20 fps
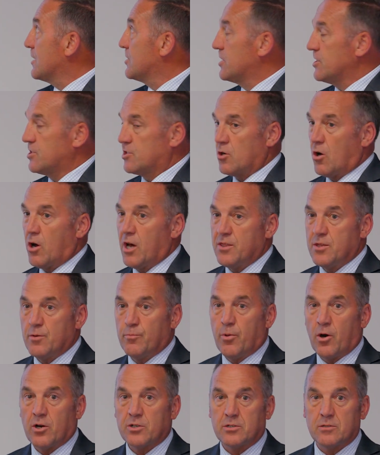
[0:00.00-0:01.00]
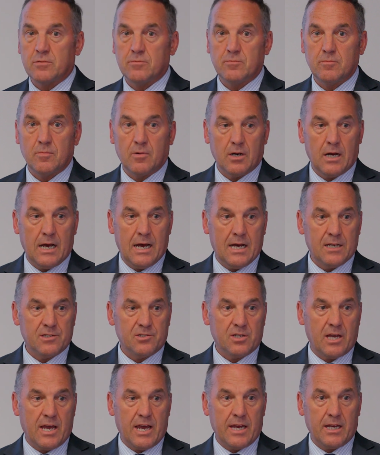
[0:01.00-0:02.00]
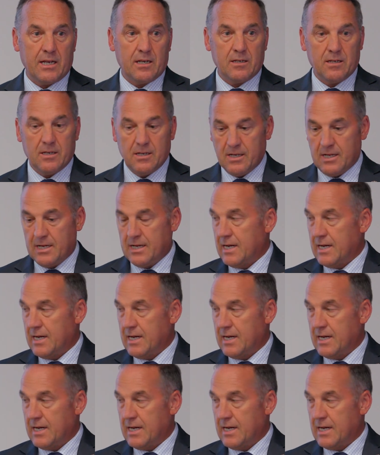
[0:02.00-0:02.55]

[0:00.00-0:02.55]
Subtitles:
she signed the bottom saying,